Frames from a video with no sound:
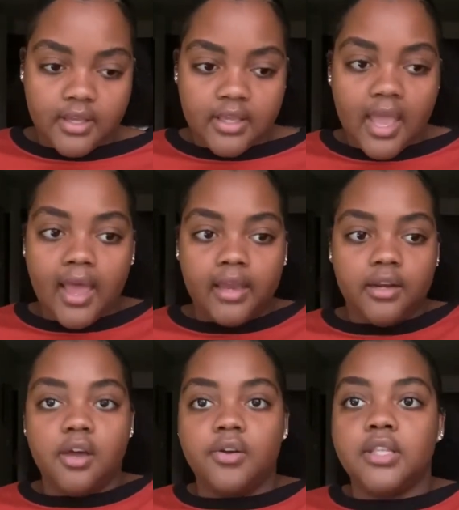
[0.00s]
Yeah, I
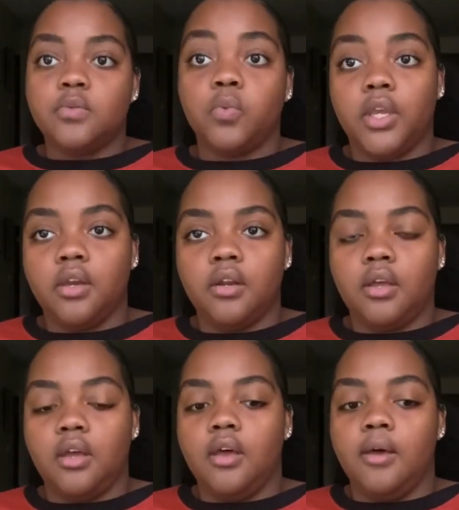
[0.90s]
know it's weird,
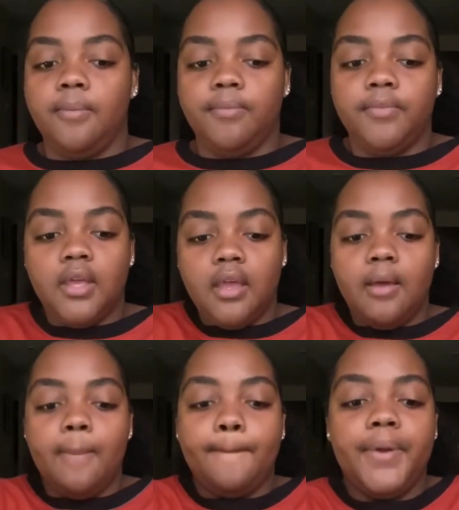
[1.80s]

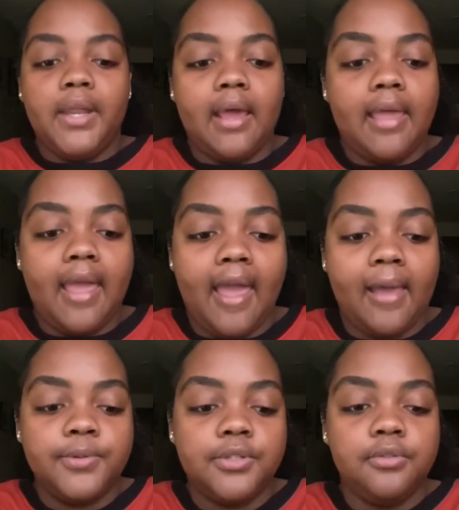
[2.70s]
but
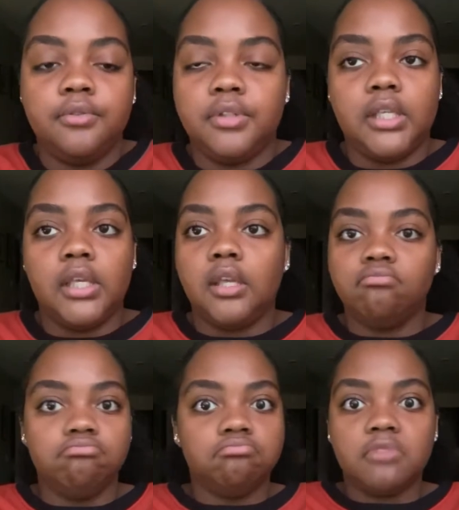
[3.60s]

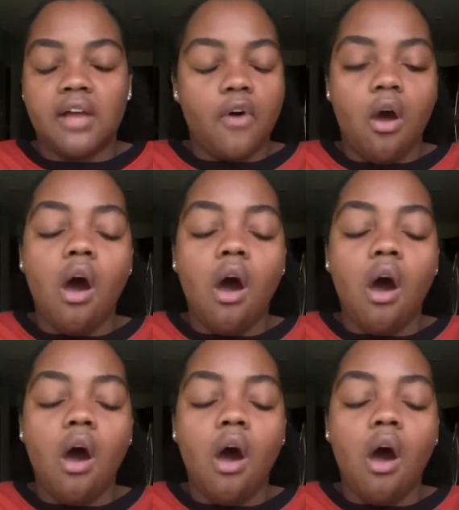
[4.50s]
I've